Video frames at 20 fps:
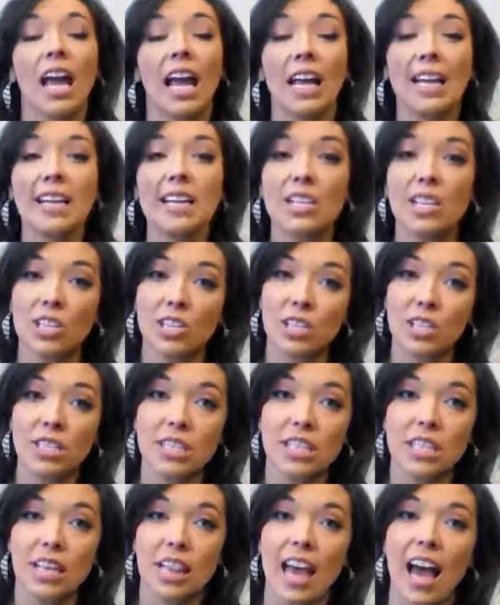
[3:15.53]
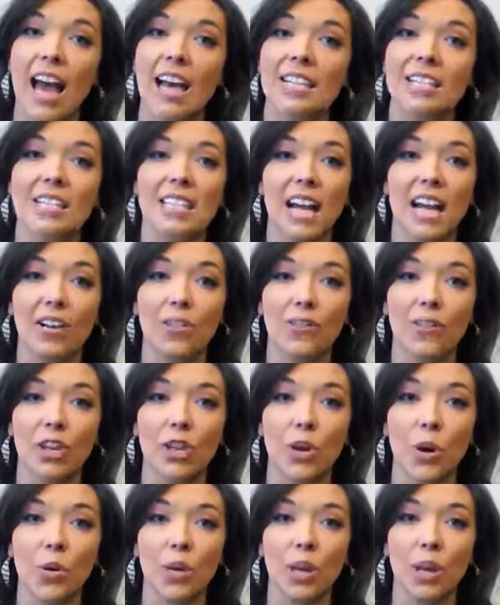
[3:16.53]
In addition to that, instead of,
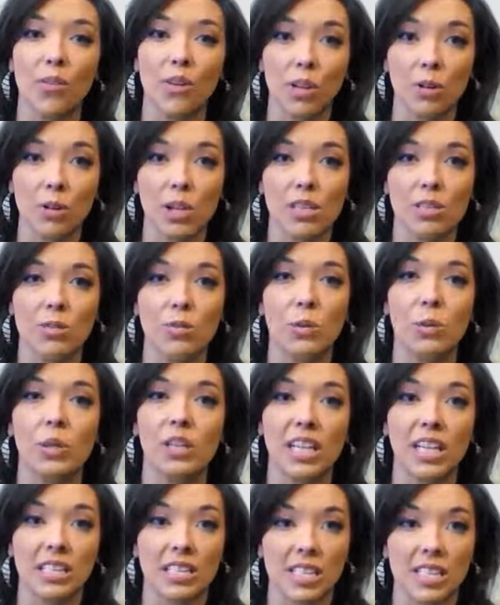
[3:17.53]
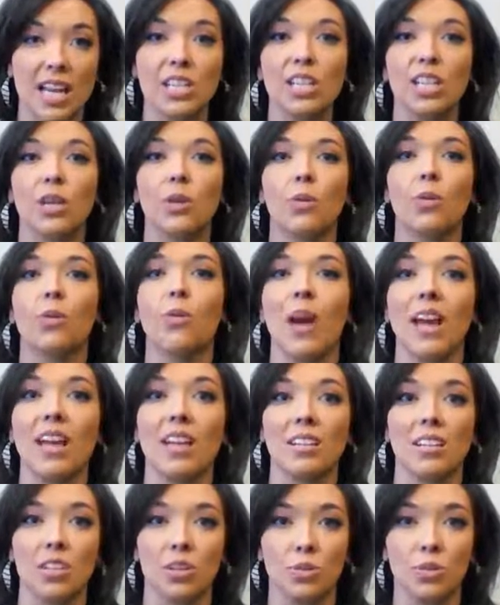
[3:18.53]
you know, giving you this tool and then sending you
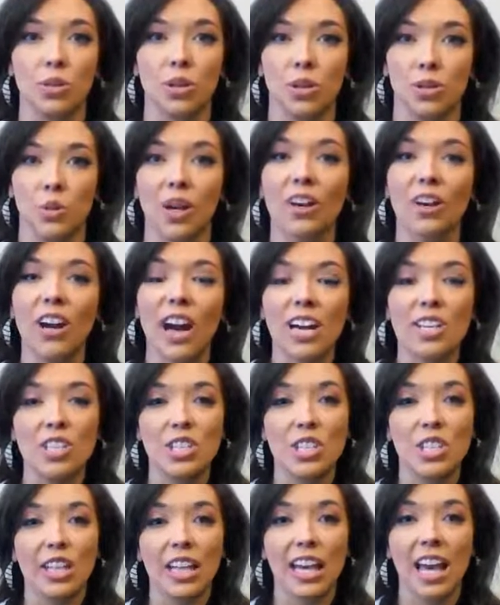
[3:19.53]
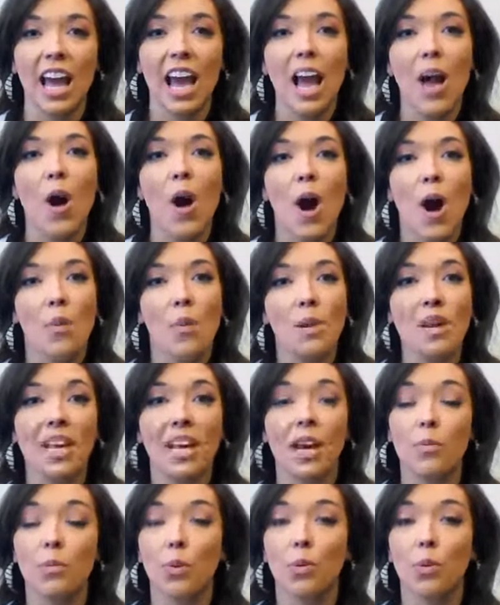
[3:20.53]
away into the world, we are actually
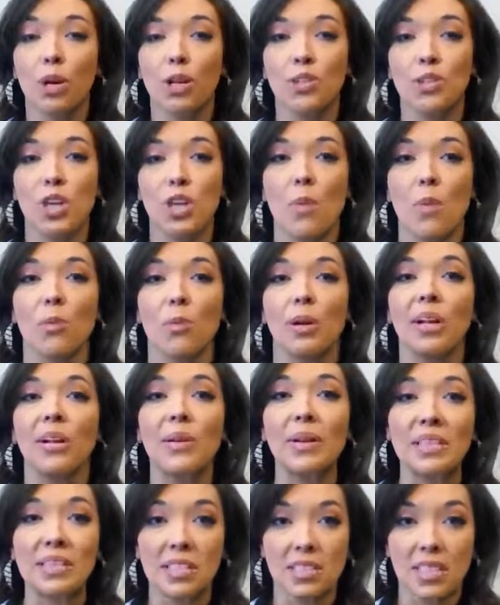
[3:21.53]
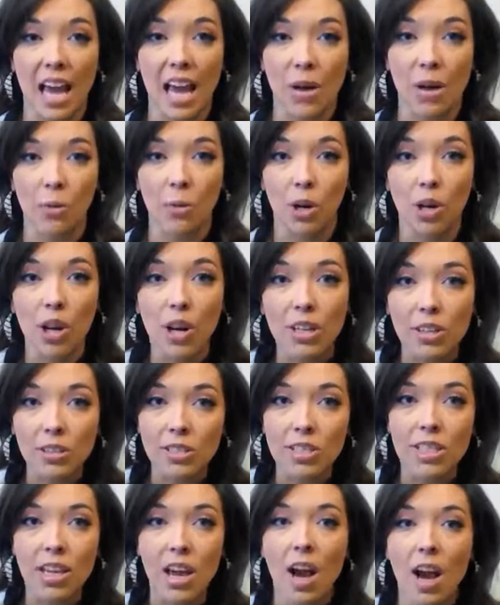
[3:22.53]
opening up a workshop where you can stay, work on
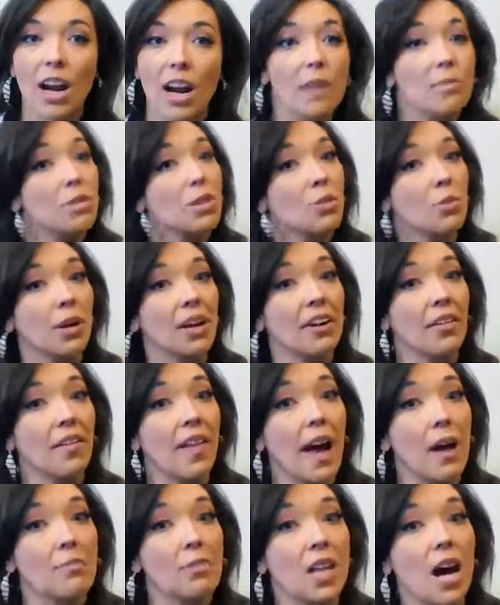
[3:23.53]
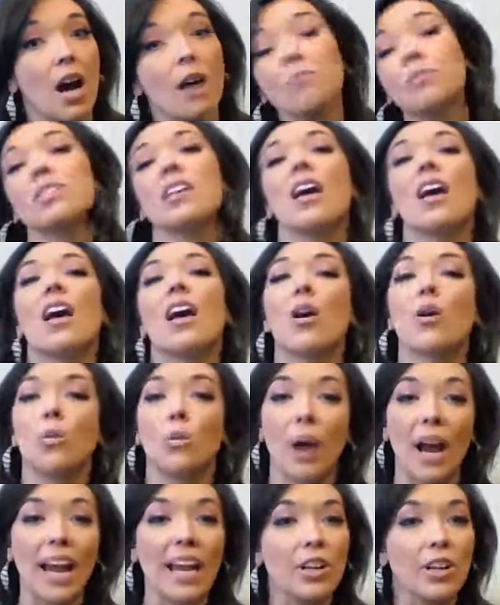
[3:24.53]
your CRM, so bring your laptops,
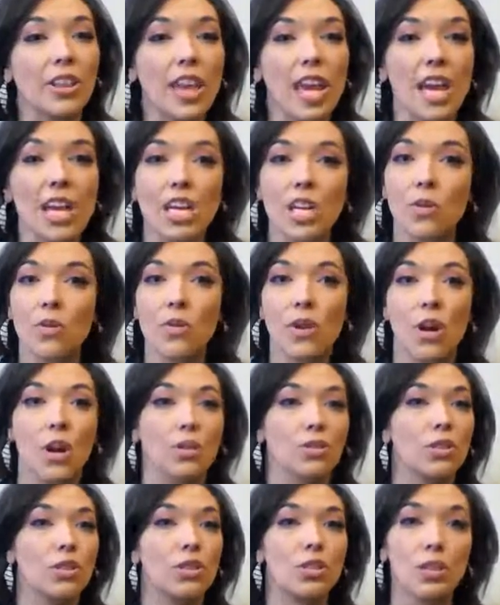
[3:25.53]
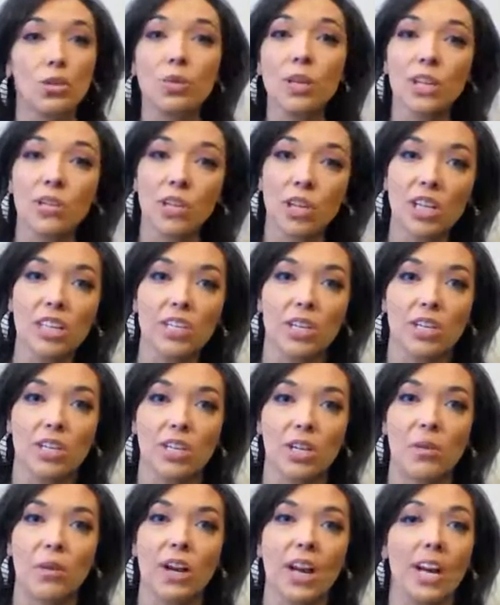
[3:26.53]
write your thank you notes, do what you need to
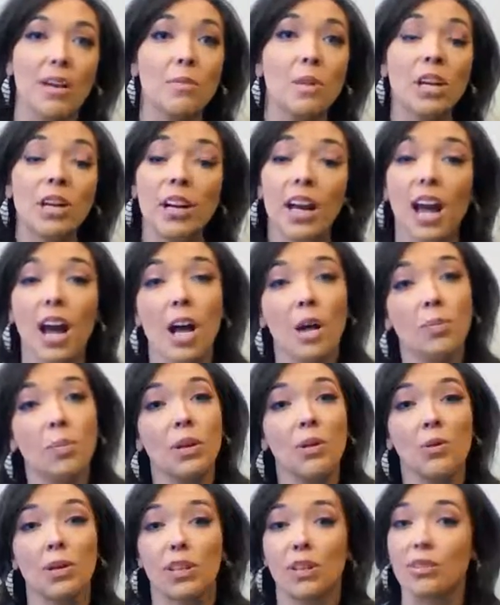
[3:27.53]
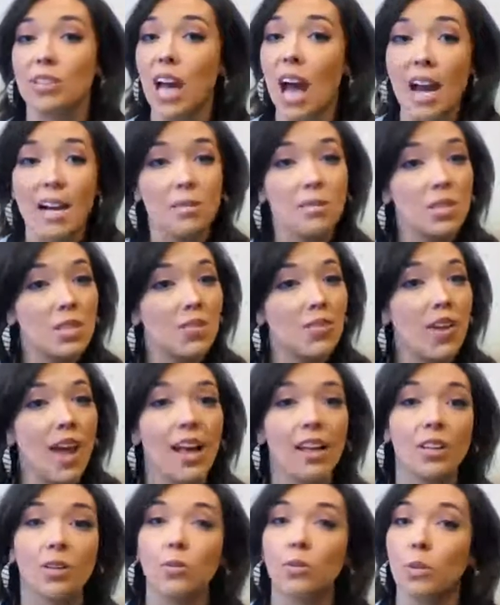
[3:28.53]
do, and I'm here to help you with those items of
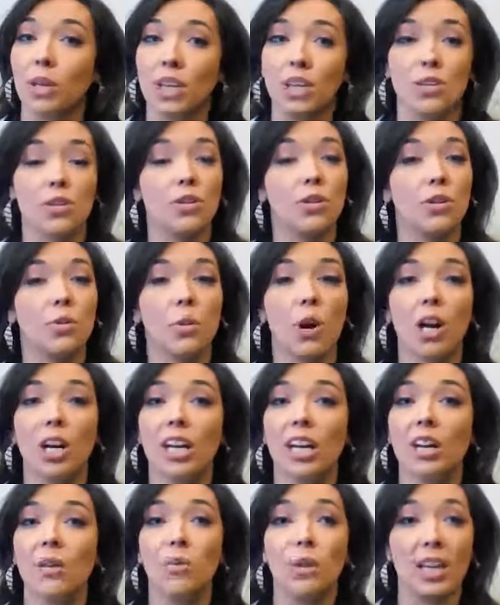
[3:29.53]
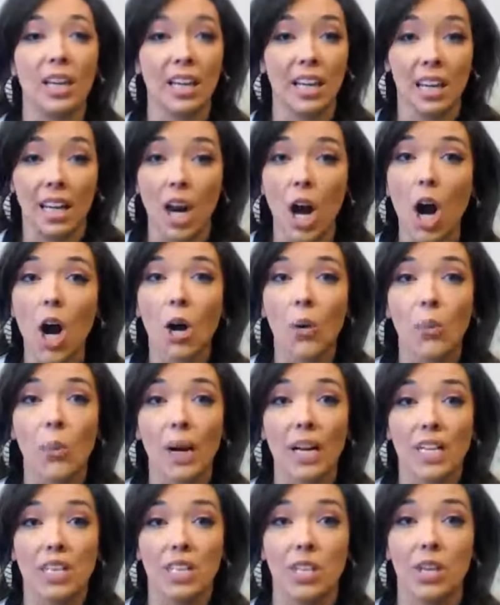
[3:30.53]
value. We can do your marketing, we can get it all
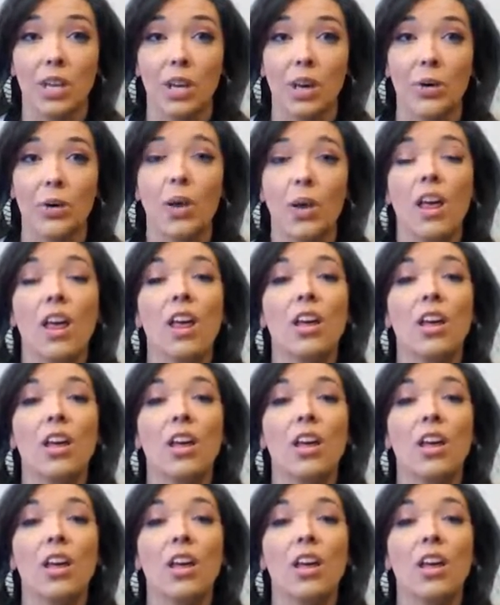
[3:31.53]
ready to go.